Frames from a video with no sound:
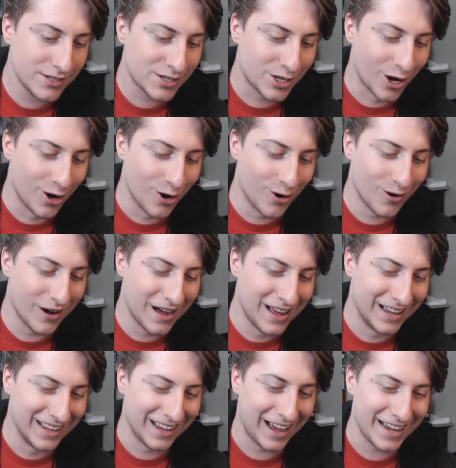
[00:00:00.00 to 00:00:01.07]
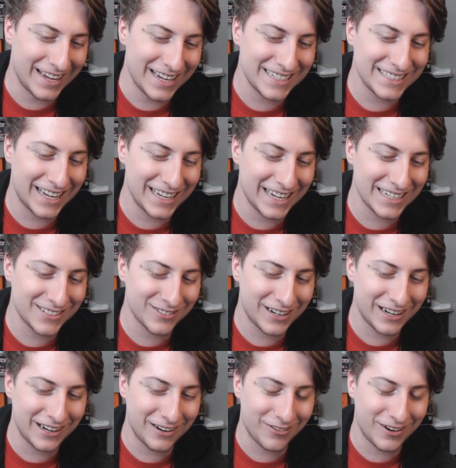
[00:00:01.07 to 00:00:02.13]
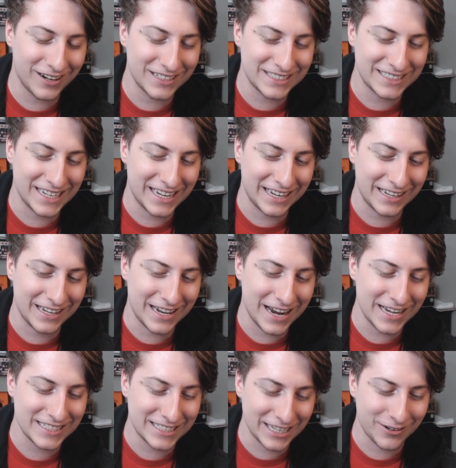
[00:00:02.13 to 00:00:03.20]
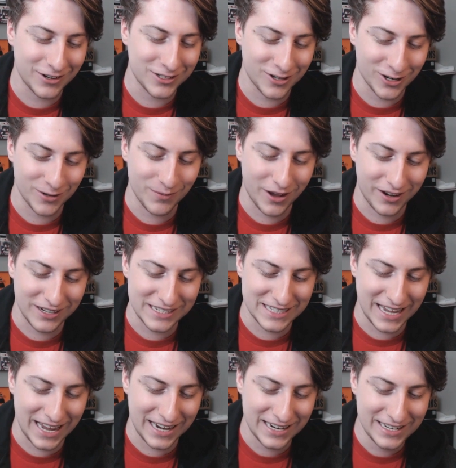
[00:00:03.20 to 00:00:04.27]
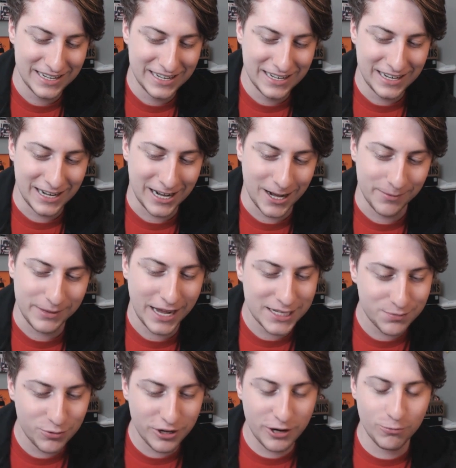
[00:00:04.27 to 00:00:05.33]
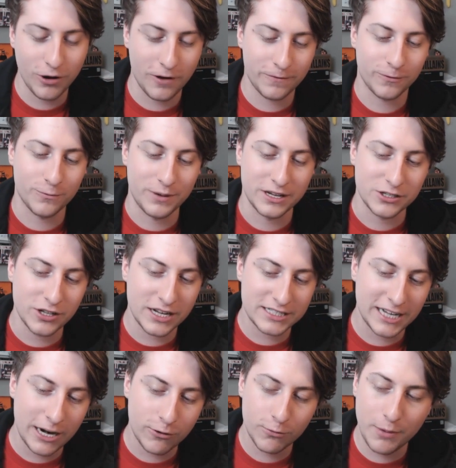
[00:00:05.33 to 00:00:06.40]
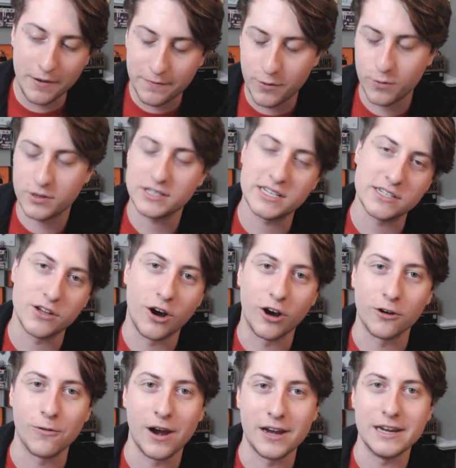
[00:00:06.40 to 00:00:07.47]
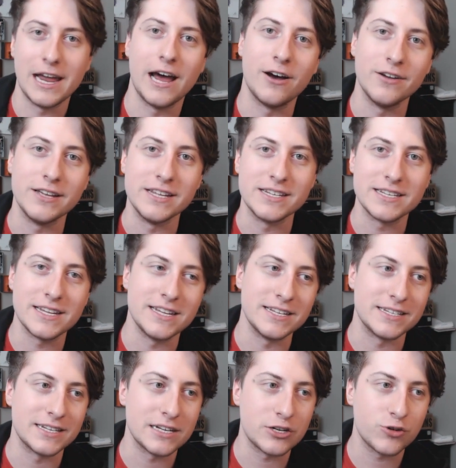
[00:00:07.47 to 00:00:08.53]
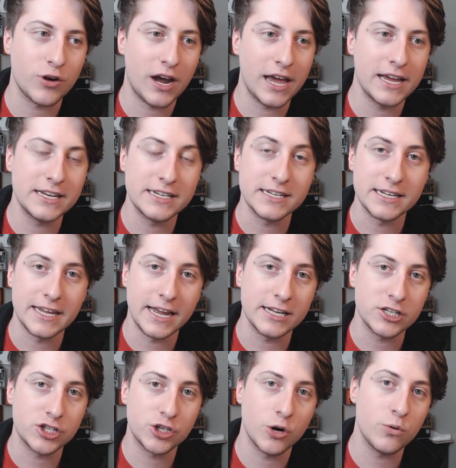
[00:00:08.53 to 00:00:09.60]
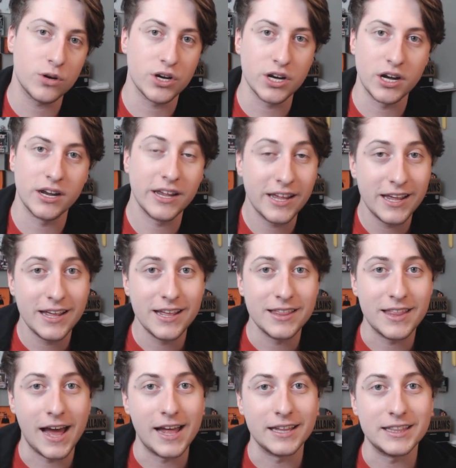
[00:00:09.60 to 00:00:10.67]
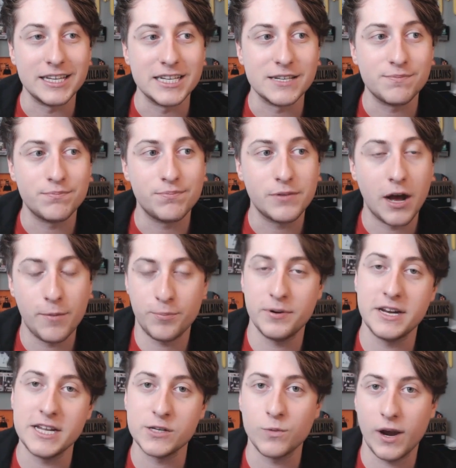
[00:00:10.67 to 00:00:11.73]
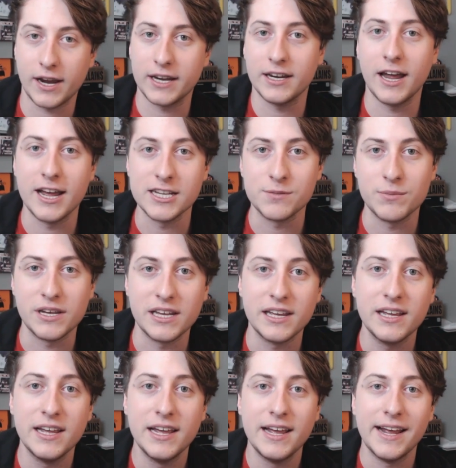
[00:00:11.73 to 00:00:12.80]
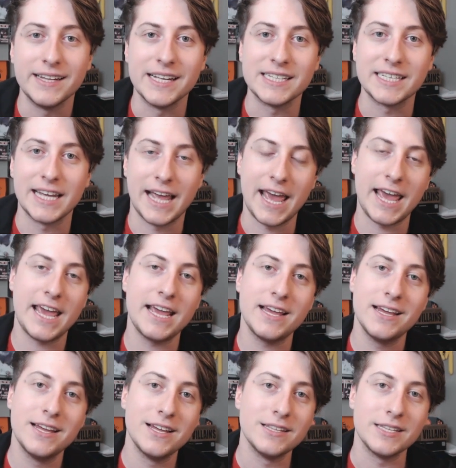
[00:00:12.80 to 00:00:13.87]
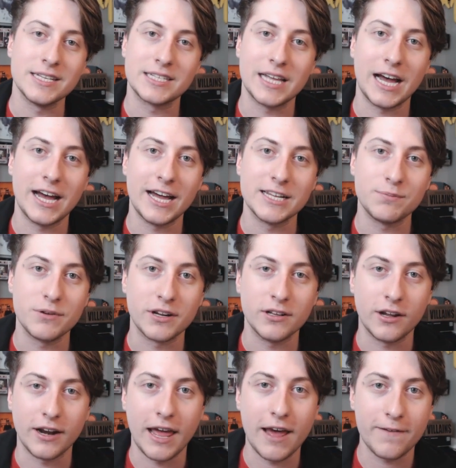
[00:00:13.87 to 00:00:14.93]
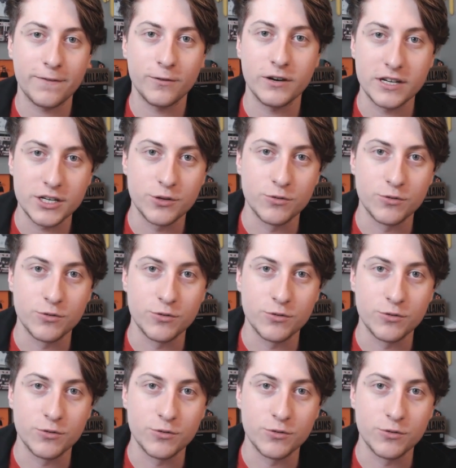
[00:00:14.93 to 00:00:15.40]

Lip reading: so I guess what I want to say, the next thing I want to talk about is that that's pretty rough for me. So that's kind of where my focuses are right now is trying to get so good that these companies recognize me and they say, hey, this guy is putting a lot of effort